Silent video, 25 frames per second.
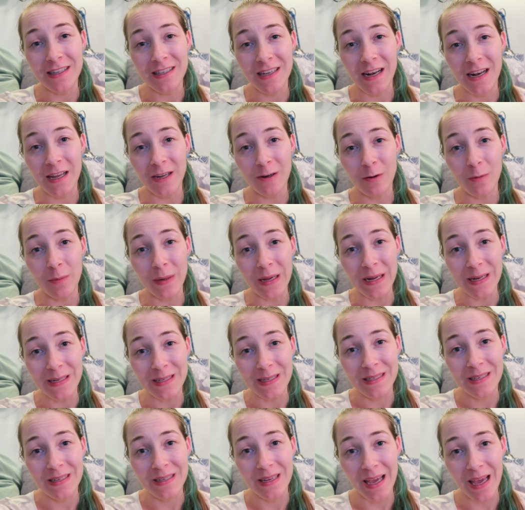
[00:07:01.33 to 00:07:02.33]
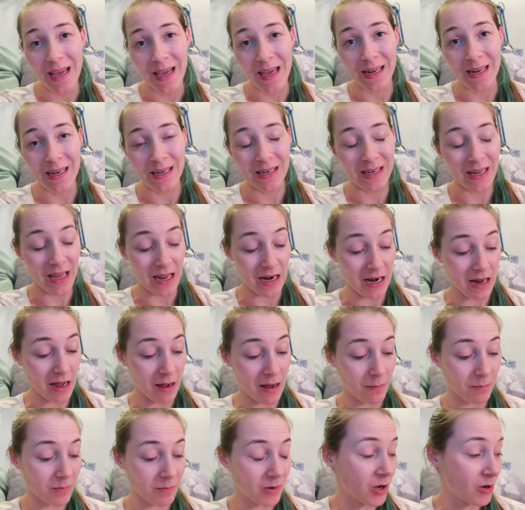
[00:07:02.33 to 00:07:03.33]
a little bit and then
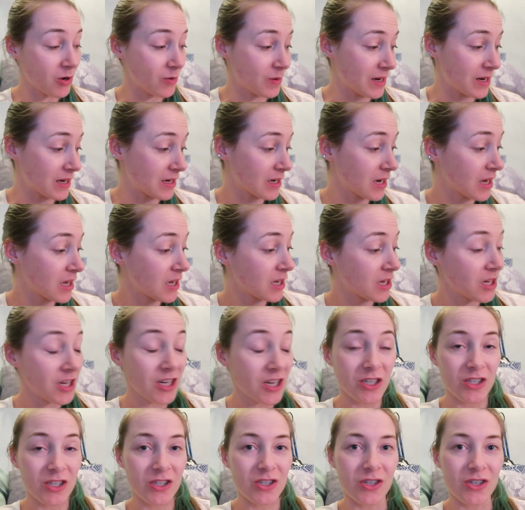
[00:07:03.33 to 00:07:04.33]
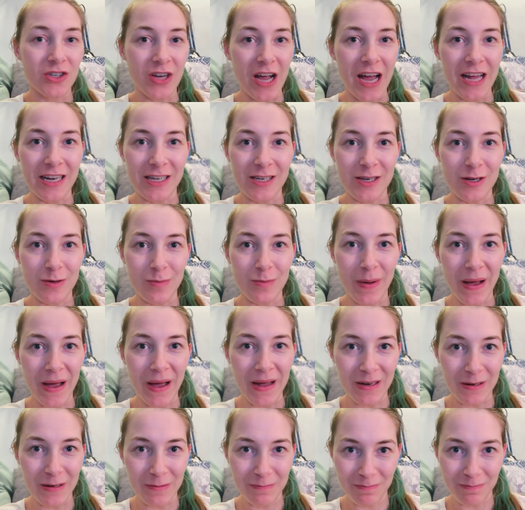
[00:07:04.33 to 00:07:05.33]
I'm going to head to bed.
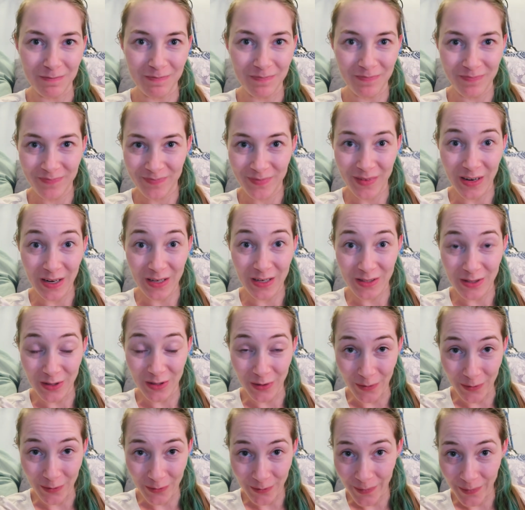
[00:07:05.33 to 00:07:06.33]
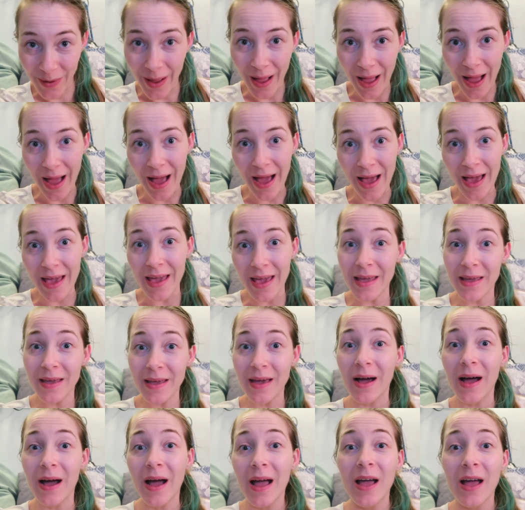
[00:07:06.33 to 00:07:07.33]
So I
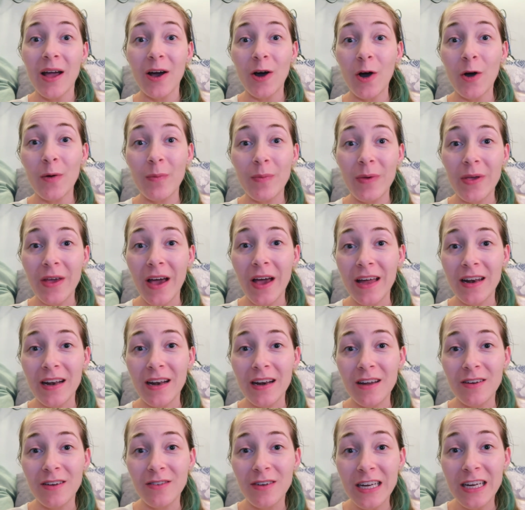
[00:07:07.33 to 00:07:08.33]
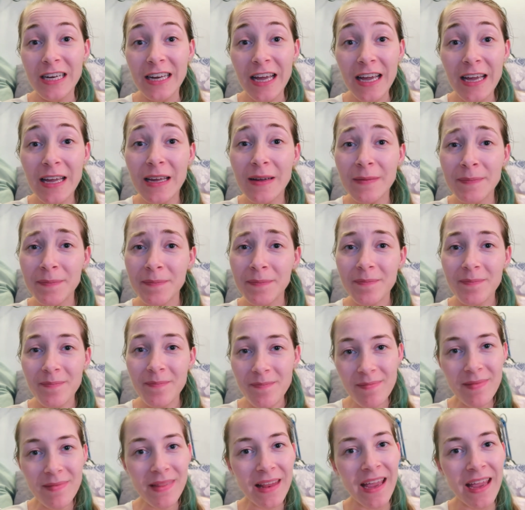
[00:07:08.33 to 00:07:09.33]
hope you had a lovely day
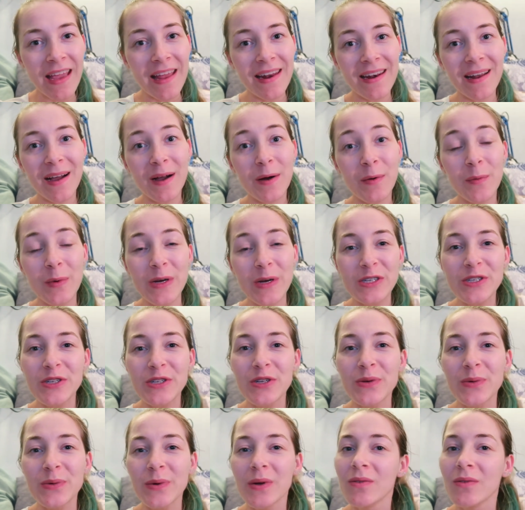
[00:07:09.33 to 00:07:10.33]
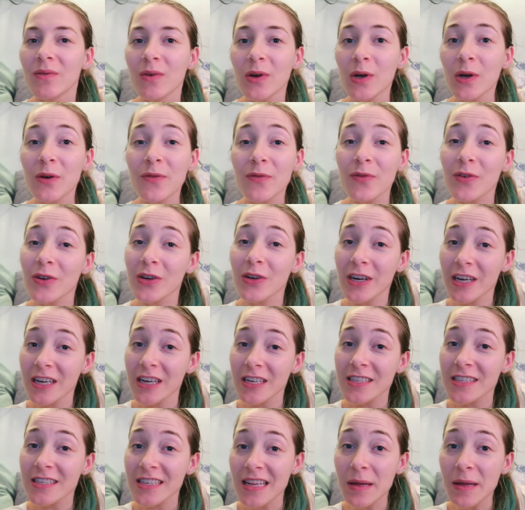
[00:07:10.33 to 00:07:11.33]
and I wish you a wonderful
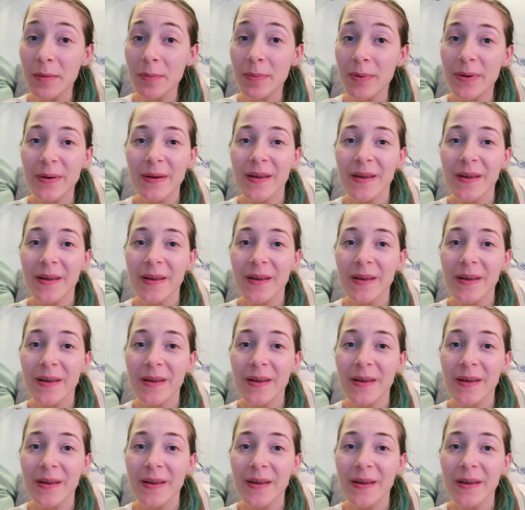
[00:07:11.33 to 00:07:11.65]
night's sleep.